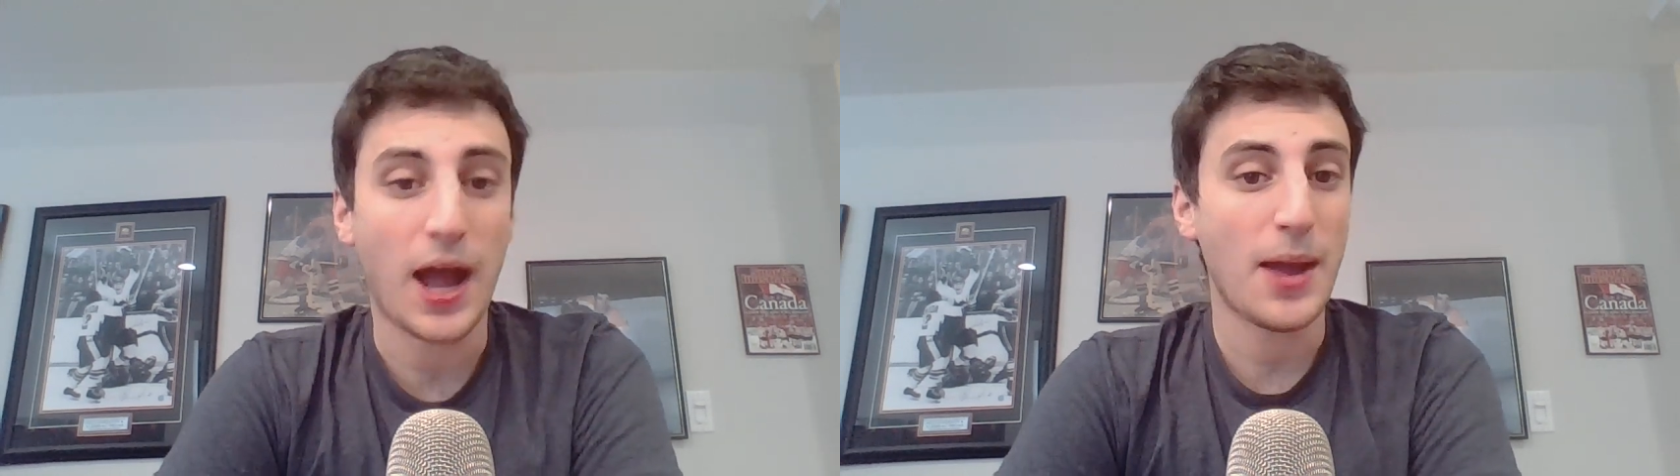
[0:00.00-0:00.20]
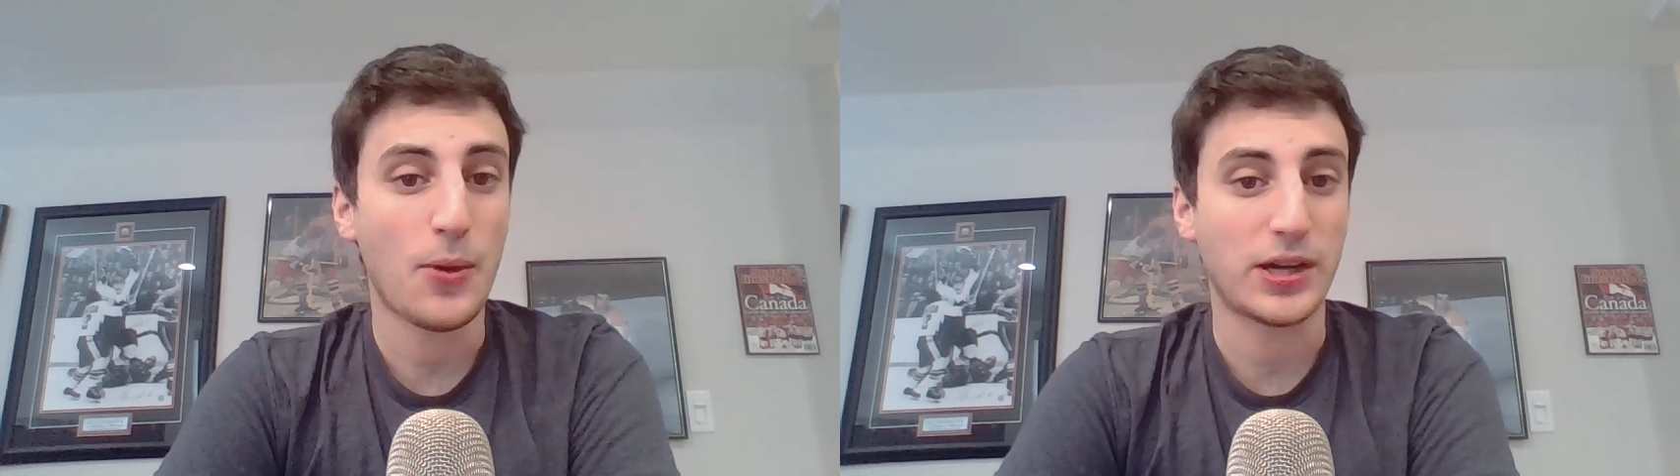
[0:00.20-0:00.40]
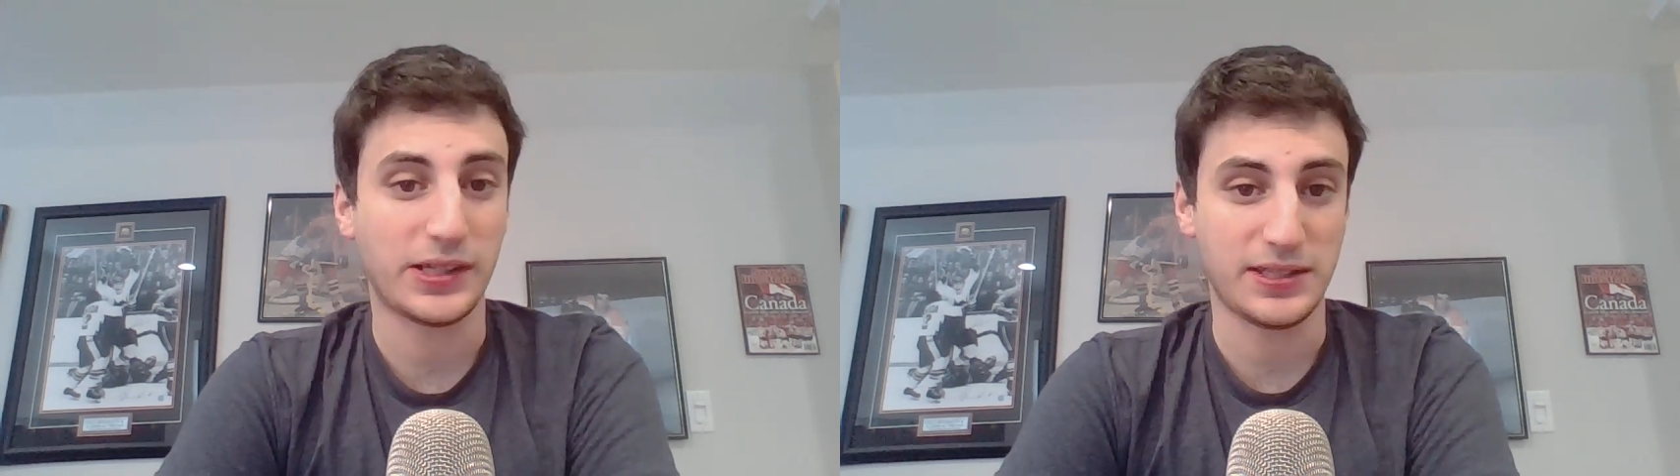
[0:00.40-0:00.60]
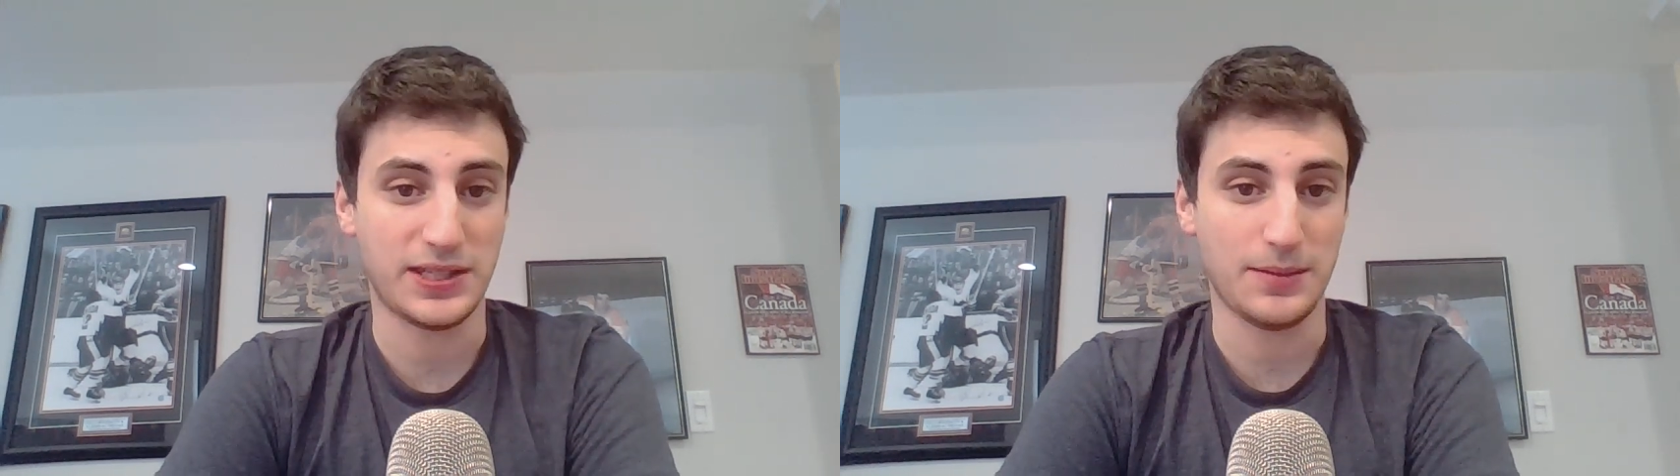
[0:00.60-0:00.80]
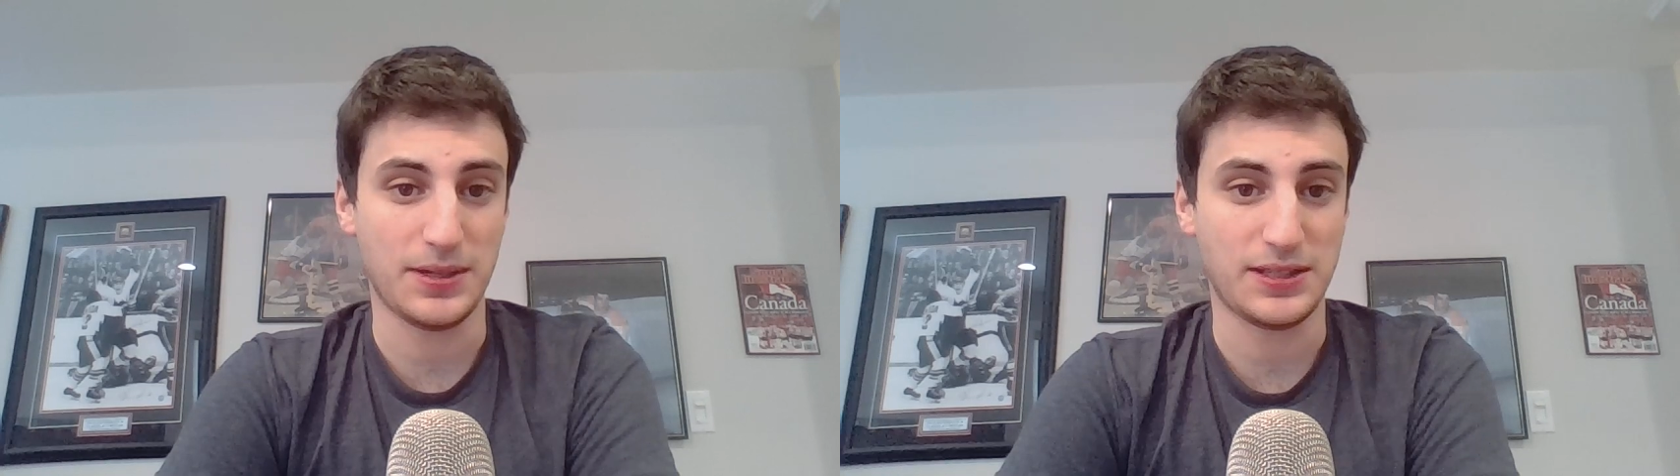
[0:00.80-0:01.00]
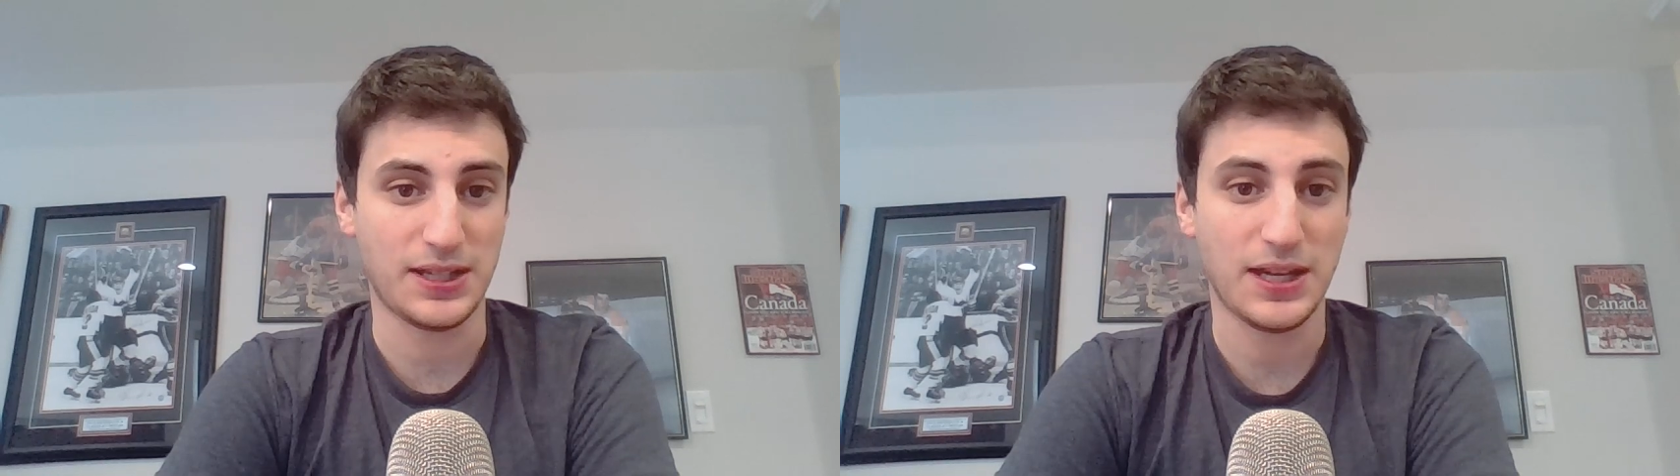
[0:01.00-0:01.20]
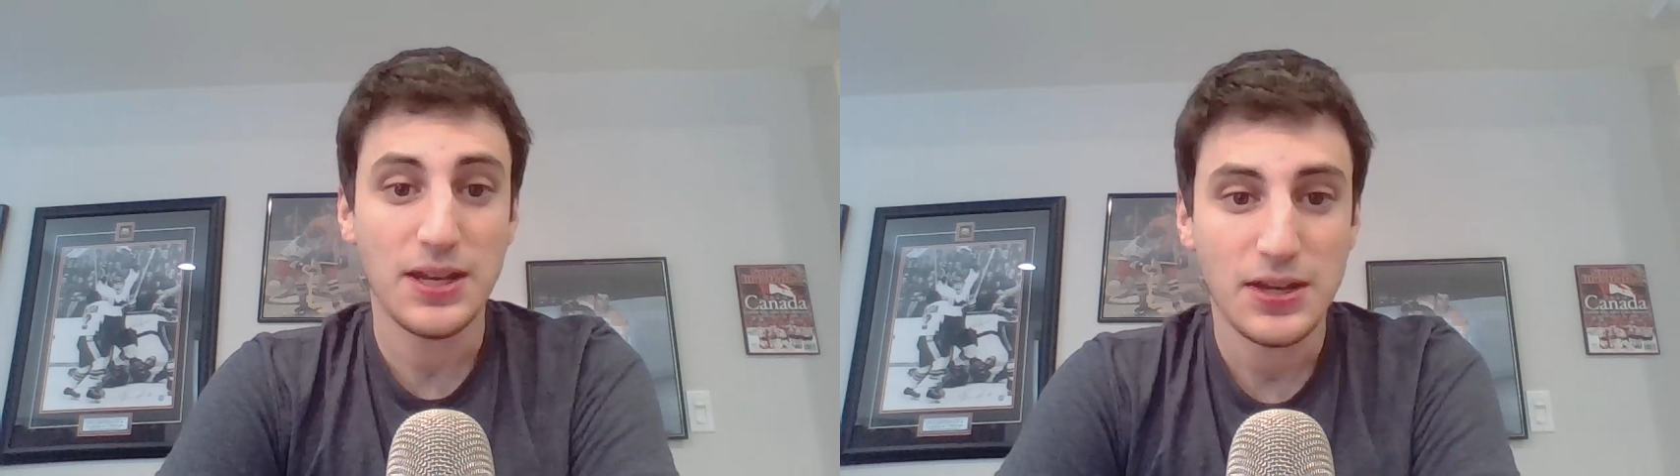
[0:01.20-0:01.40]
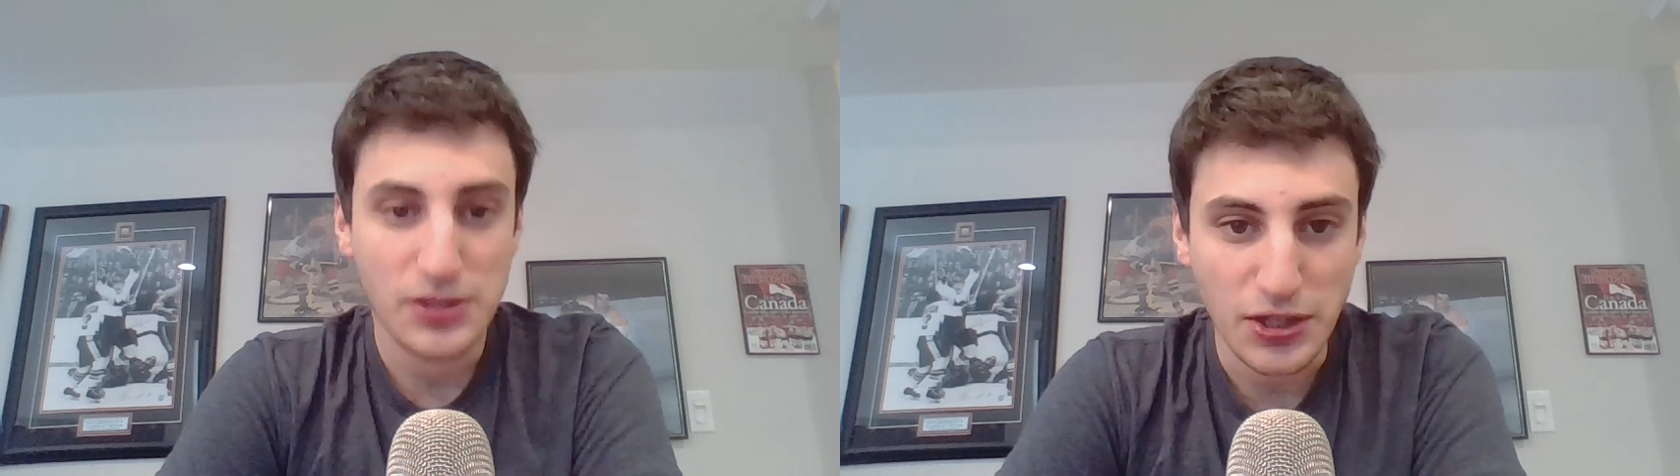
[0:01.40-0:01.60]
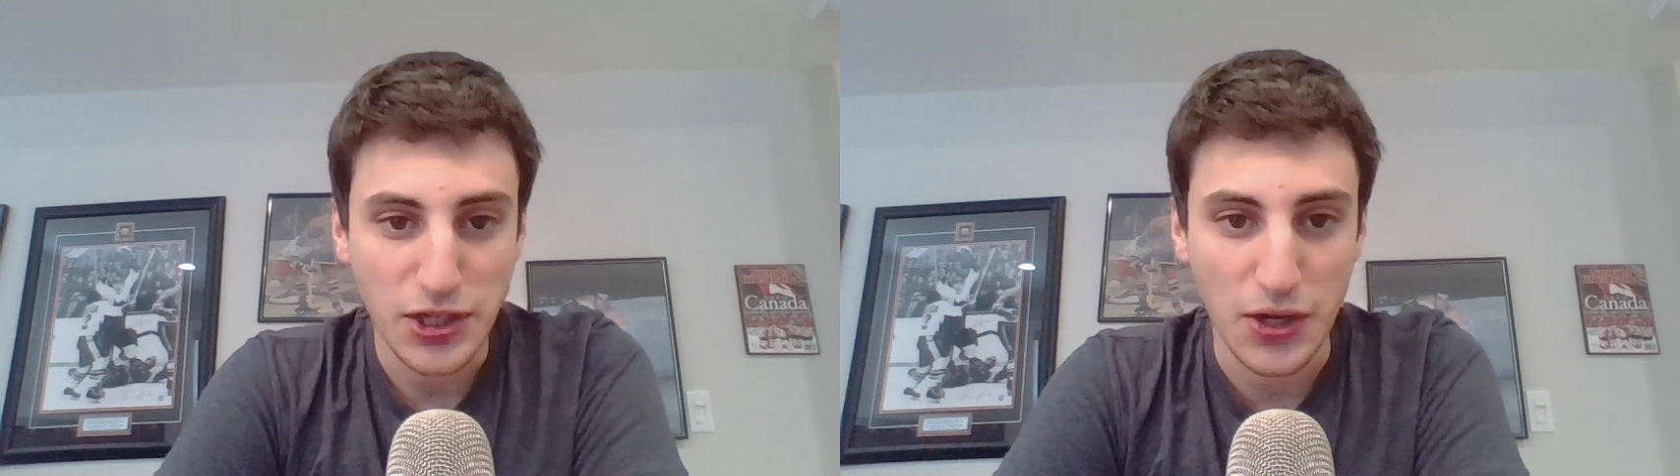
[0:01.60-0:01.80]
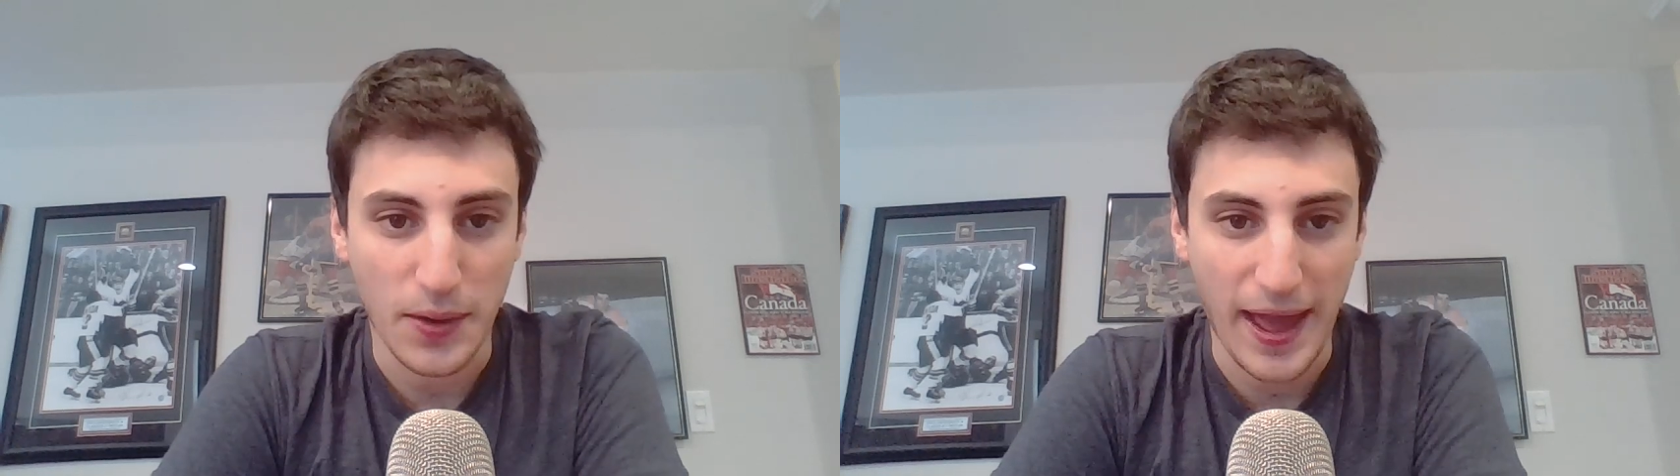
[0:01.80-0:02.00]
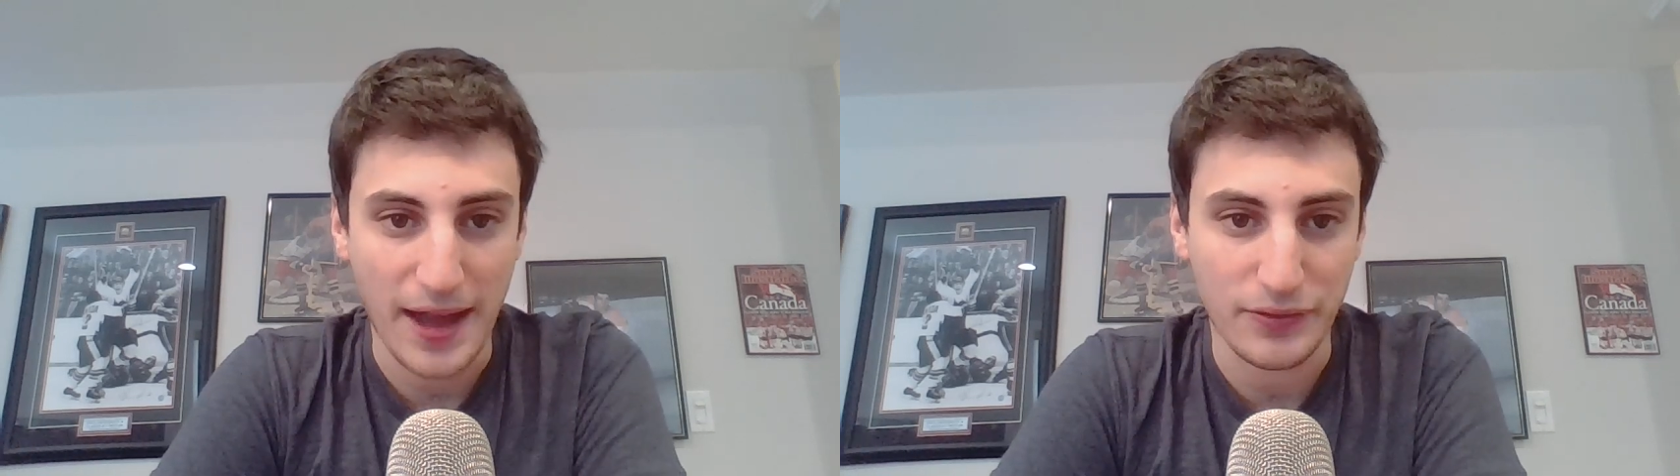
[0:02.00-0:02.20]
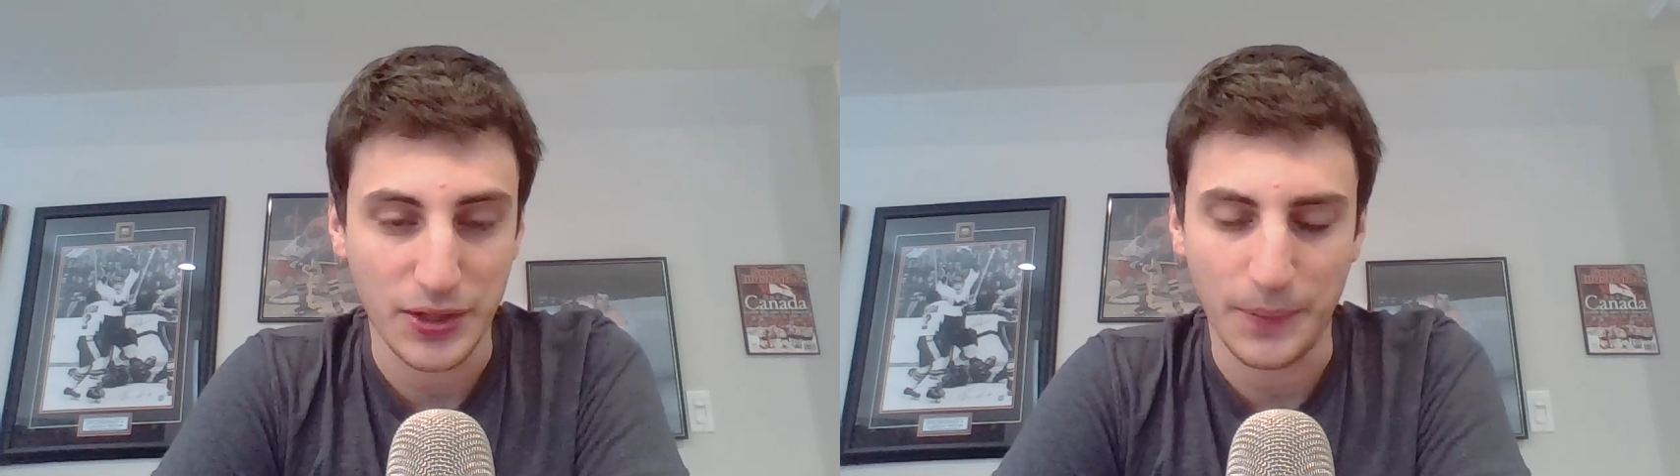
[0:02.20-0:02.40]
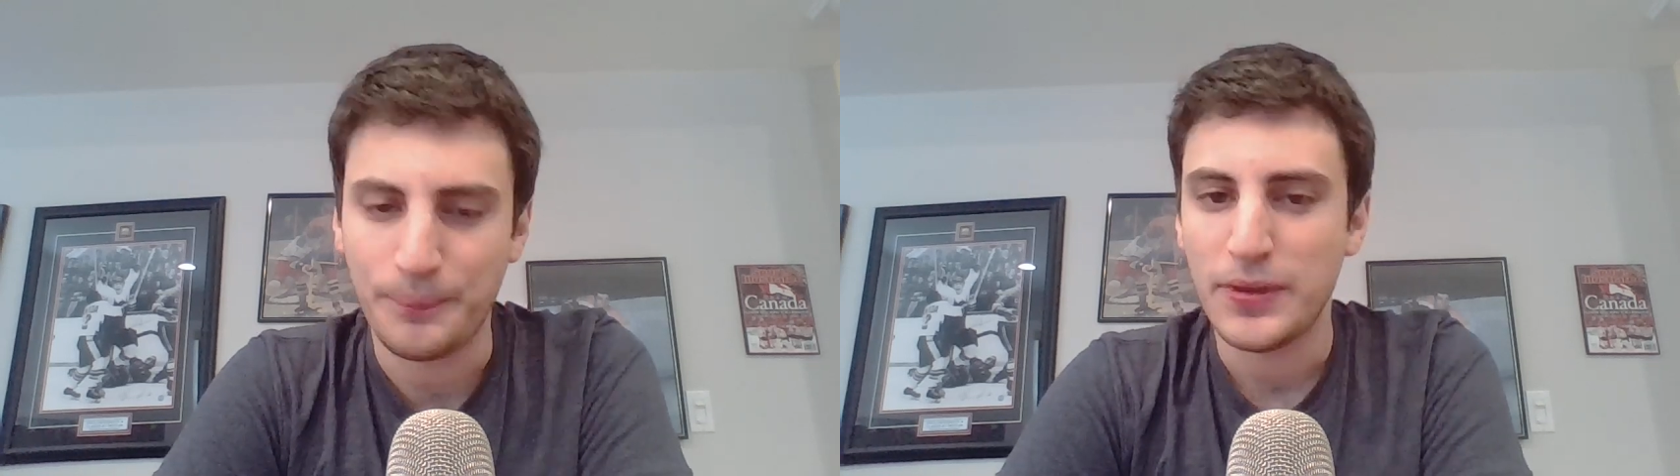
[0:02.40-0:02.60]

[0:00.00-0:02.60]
I watch the CBC so you don't have to.